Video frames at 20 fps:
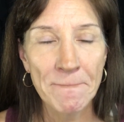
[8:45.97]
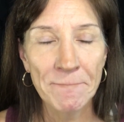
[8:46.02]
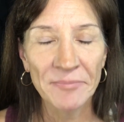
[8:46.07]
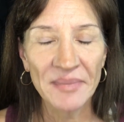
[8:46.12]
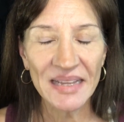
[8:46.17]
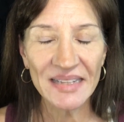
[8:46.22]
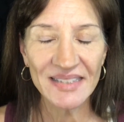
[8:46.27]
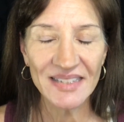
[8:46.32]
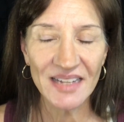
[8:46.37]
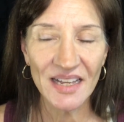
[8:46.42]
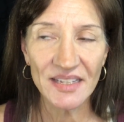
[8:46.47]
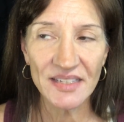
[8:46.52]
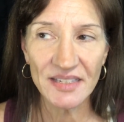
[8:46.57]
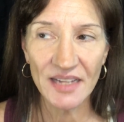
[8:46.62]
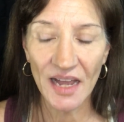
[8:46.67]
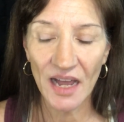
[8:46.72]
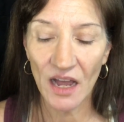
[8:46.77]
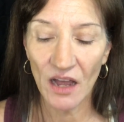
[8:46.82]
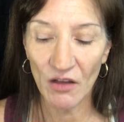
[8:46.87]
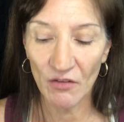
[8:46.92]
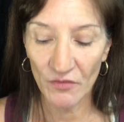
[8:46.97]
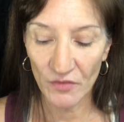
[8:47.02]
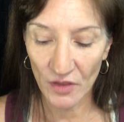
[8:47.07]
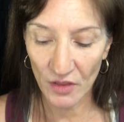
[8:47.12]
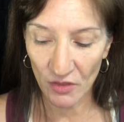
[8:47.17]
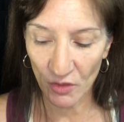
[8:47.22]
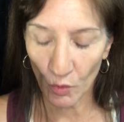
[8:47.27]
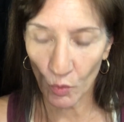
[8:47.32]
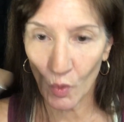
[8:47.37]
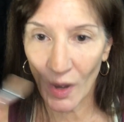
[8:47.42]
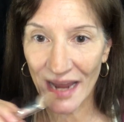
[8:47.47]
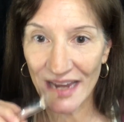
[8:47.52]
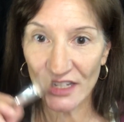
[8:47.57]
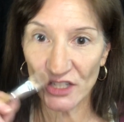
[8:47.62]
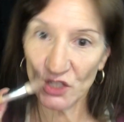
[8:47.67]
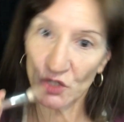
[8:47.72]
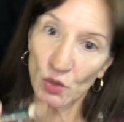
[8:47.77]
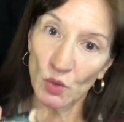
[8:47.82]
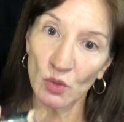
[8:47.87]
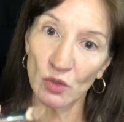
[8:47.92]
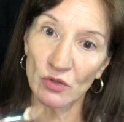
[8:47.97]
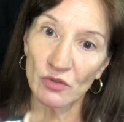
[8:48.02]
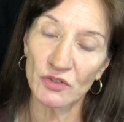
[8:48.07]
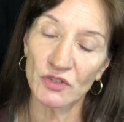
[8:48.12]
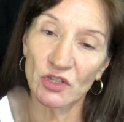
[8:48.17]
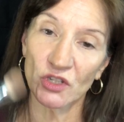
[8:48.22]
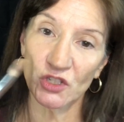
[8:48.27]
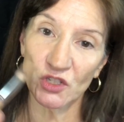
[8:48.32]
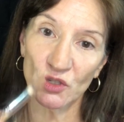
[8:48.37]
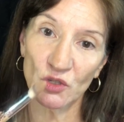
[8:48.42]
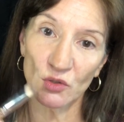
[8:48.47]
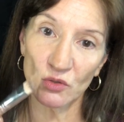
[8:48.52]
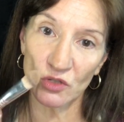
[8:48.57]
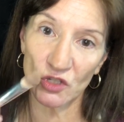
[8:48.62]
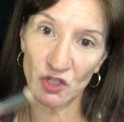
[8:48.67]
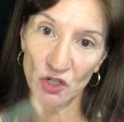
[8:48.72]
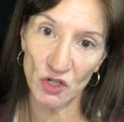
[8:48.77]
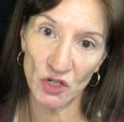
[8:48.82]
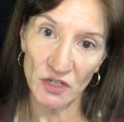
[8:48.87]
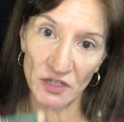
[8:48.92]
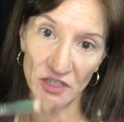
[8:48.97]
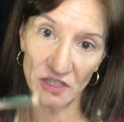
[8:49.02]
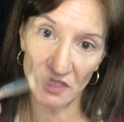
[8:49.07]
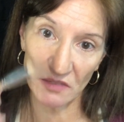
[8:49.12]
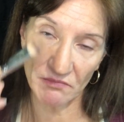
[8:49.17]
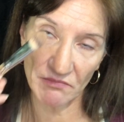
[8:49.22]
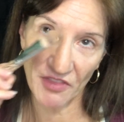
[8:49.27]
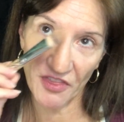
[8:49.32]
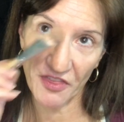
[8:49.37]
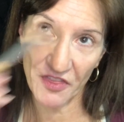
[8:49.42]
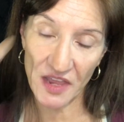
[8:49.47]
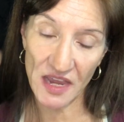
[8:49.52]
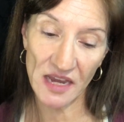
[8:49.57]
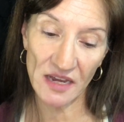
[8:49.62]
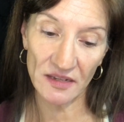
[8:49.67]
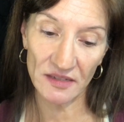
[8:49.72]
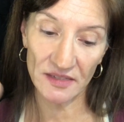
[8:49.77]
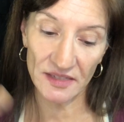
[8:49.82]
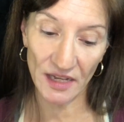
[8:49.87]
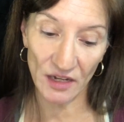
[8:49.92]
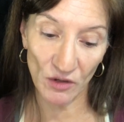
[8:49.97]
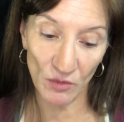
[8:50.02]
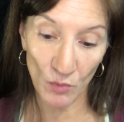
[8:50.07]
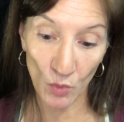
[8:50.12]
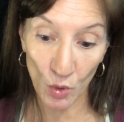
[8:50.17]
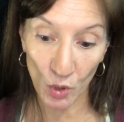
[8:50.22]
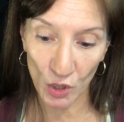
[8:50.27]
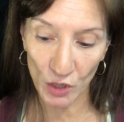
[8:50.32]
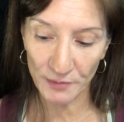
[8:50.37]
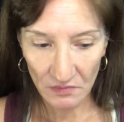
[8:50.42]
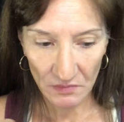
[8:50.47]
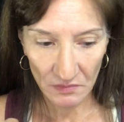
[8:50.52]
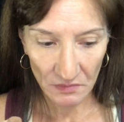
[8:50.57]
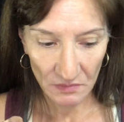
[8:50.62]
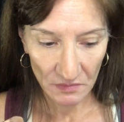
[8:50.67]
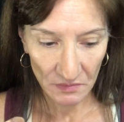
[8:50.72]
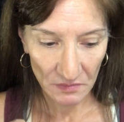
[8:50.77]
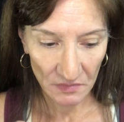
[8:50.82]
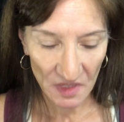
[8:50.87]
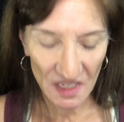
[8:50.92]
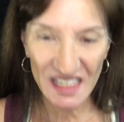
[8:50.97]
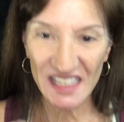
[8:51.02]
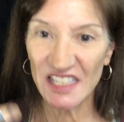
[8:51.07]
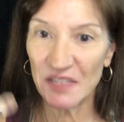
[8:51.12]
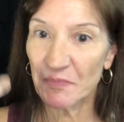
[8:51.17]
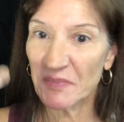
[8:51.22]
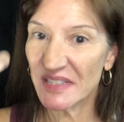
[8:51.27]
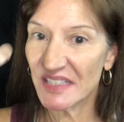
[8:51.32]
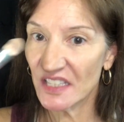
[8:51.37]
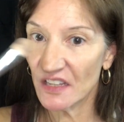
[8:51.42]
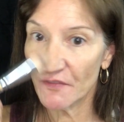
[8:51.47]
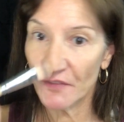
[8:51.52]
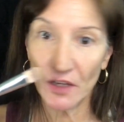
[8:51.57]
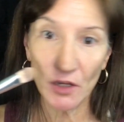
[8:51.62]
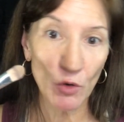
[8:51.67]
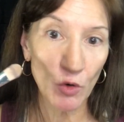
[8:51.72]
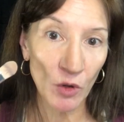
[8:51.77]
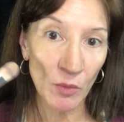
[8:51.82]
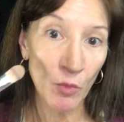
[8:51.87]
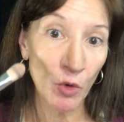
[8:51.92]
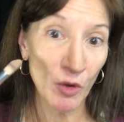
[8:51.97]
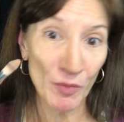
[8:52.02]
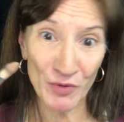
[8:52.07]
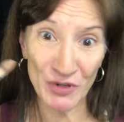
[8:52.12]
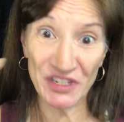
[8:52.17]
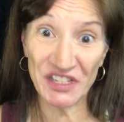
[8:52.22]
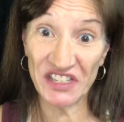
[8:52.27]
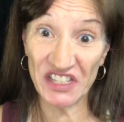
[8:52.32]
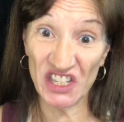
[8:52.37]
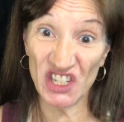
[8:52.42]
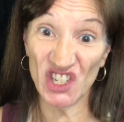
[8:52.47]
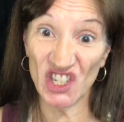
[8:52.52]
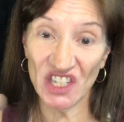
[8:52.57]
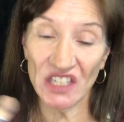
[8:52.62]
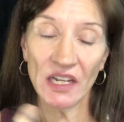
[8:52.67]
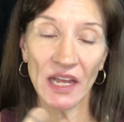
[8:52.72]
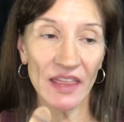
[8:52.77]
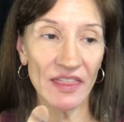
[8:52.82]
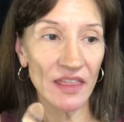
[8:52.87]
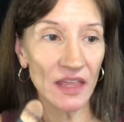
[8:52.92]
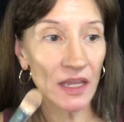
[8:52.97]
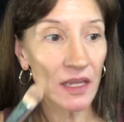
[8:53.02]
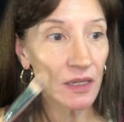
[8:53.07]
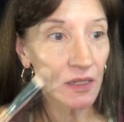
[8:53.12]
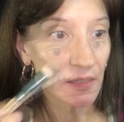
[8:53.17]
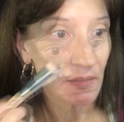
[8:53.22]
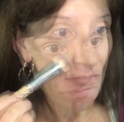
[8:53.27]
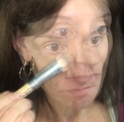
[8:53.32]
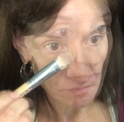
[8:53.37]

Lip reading: it's nice to have the right tools to do certain things that are more specific or more precision, I think.